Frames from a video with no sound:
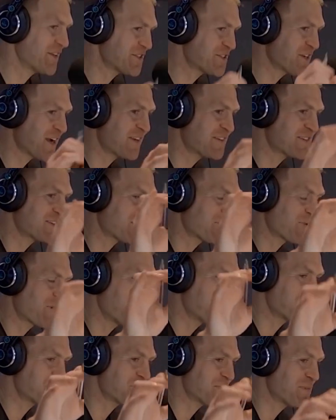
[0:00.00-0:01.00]
chasing a
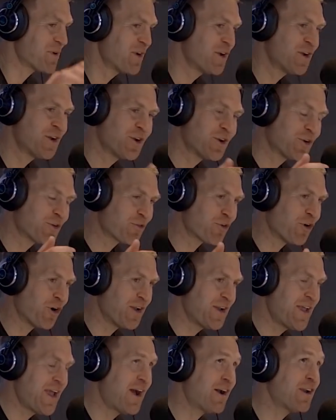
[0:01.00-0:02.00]
premiership right
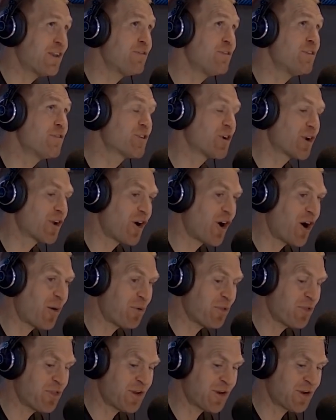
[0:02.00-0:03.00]
now. And if you've got a
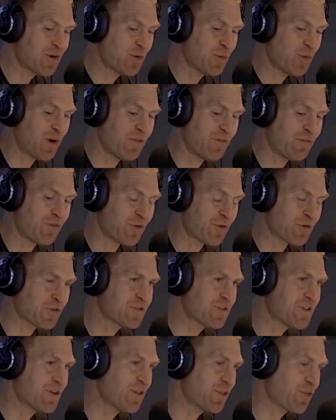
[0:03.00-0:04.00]
hypothetical one for us,
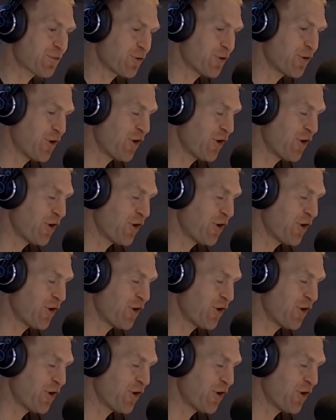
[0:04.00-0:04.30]
send it through